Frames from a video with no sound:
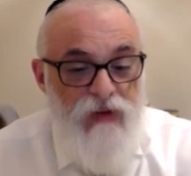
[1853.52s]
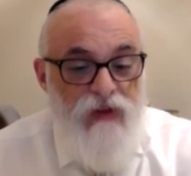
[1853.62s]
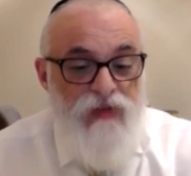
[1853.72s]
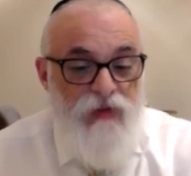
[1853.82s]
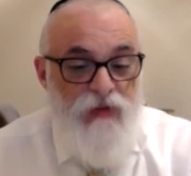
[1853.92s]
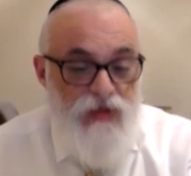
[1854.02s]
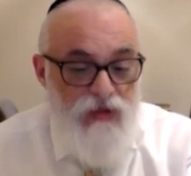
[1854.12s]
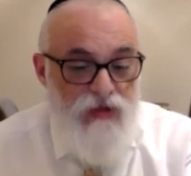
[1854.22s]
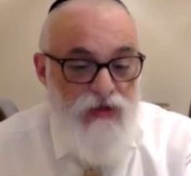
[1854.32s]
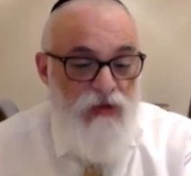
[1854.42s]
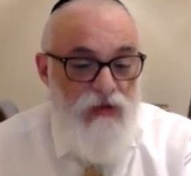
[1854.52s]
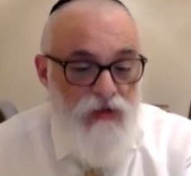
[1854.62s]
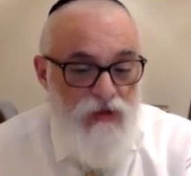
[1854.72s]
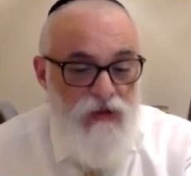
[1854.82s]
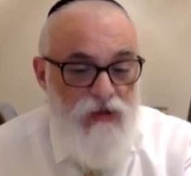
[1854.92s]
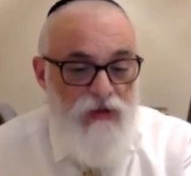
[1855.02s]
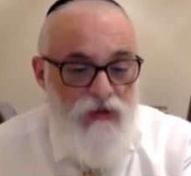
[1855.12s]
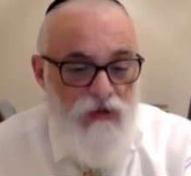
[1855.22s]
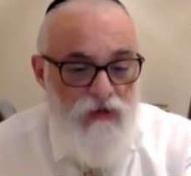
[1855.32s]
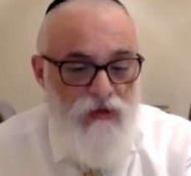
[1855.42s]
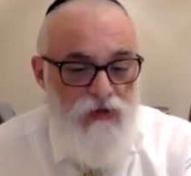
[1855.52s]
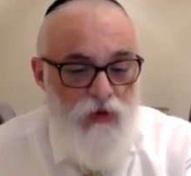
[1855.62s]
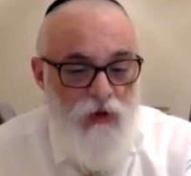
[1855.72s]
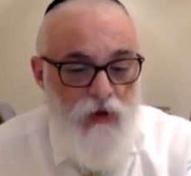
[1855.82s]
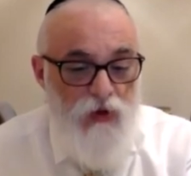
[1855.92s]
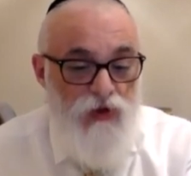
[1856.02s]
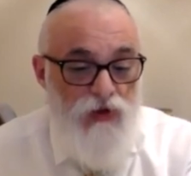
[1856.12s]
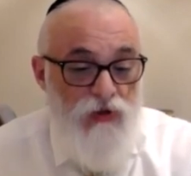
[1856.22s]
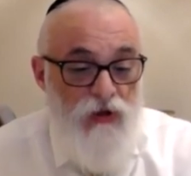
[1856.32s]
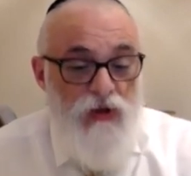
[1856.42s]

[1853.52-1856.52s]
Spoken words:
The Rebbe says it's a dual question.